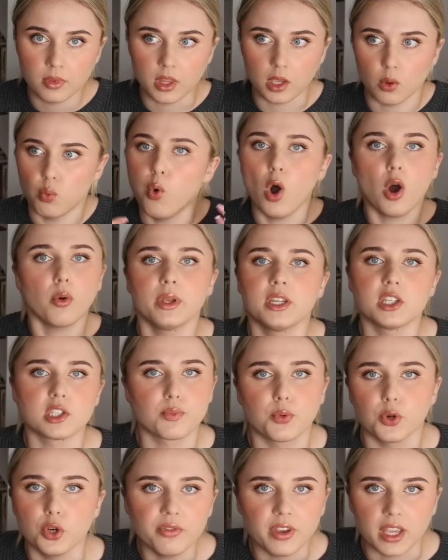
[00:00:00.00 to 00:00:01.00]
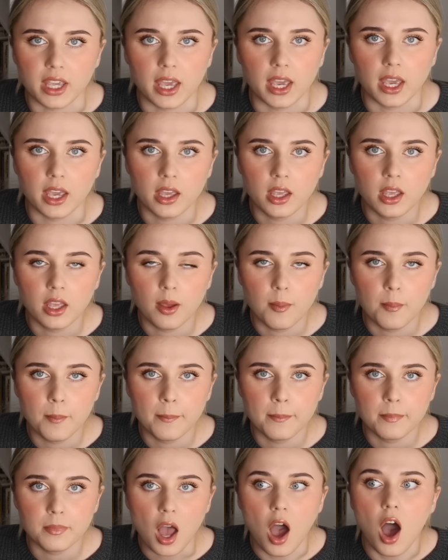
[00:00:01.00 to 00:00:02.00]
Like, what are we disproving here?
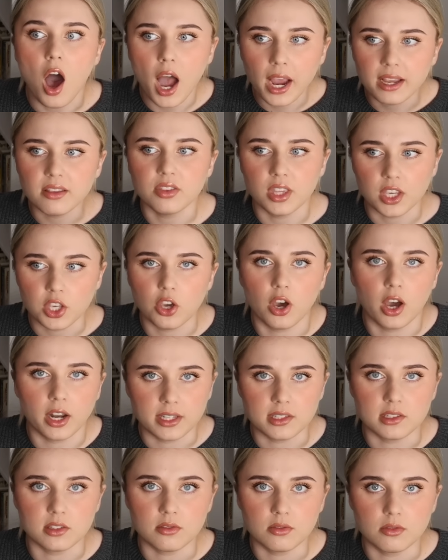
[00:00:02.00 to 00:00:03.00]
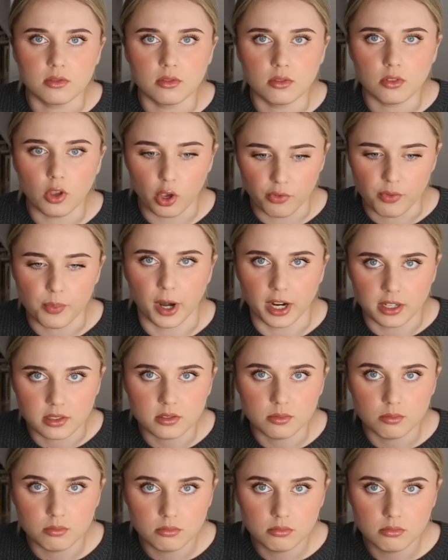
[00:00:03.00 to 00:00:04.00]
I think your honey's
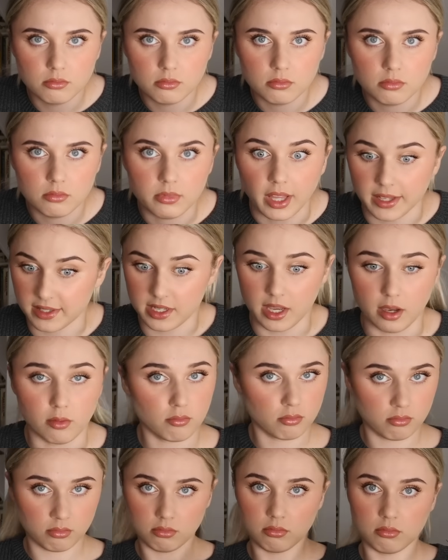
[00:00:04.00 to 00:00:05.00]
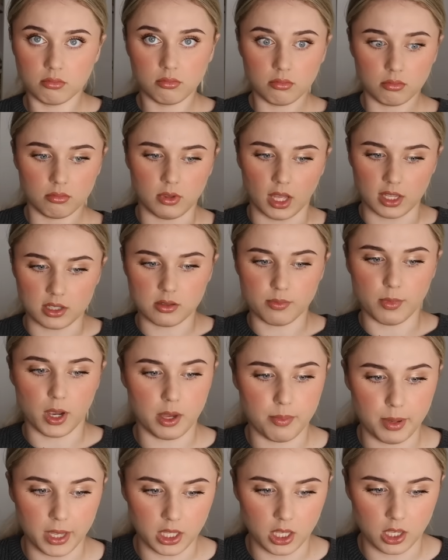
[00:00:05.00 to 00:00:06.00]
overpriced. That's it. That's
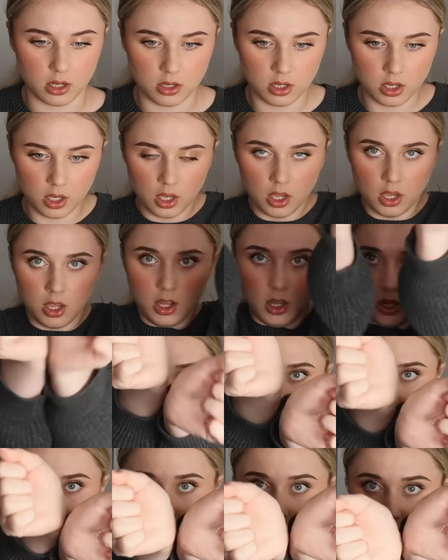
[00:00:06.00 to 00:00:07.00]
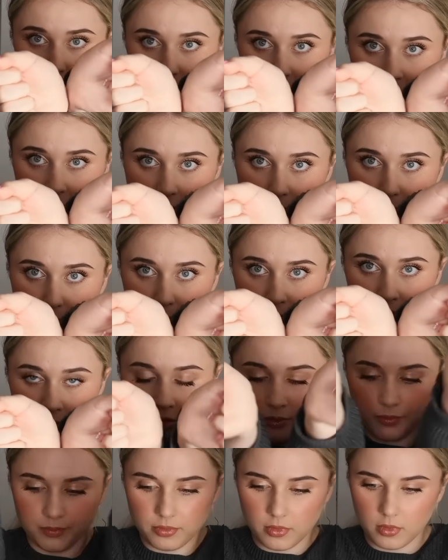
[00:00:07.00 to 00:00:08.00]
my opinion. Lock me up.
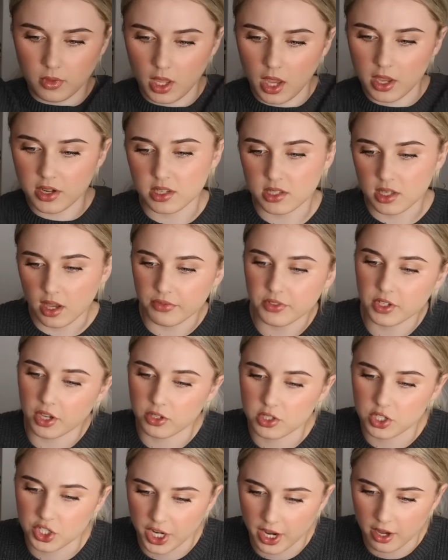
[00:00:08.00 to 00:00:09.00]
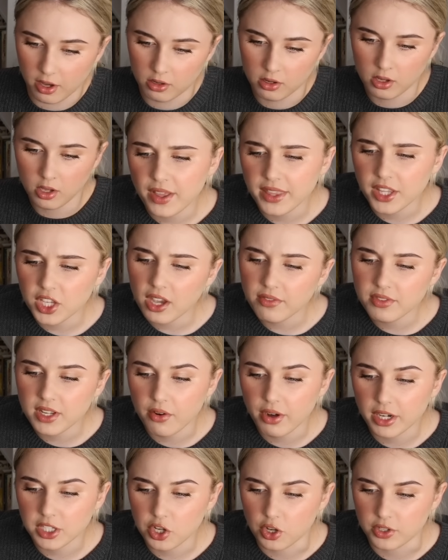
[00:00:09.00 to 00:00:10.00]
I deserve to go to jail. The fact that you have
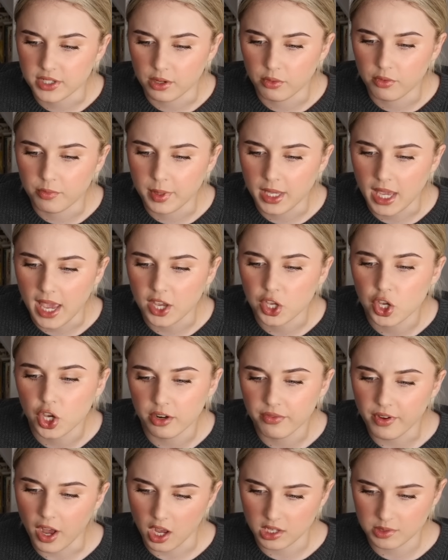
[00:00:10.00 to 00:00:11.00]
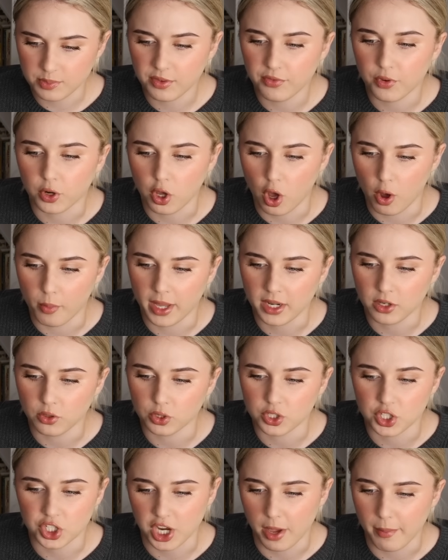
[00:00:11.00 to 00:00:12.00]
direct contact with me and could have asked me for a comment
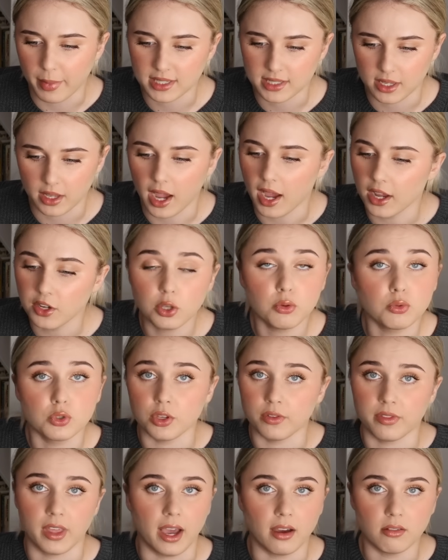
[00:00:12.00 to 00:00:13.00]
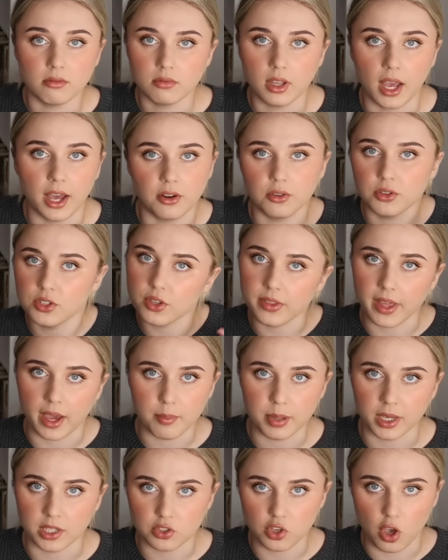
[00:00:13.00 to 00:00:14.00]
or to share my... I don't do that. I don't do
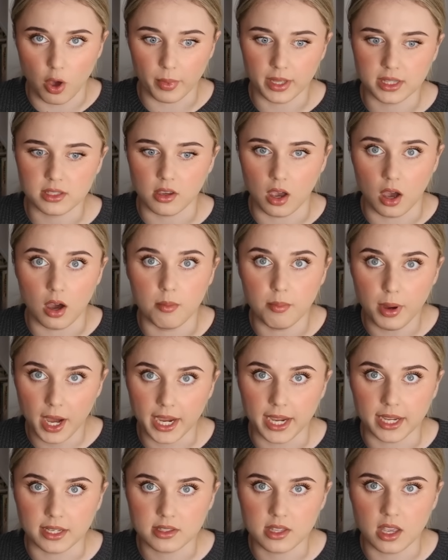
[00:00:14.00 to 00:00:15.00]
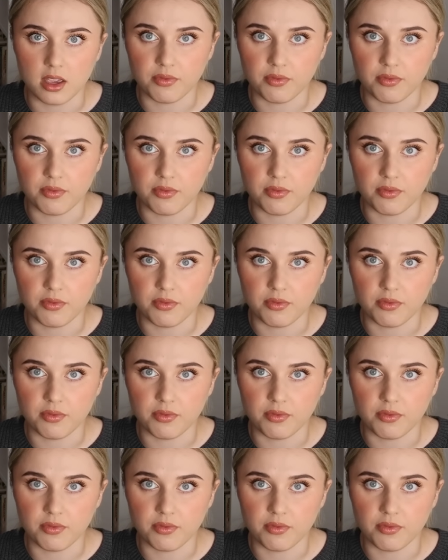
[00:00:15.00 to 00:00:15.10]
that because comments are biased.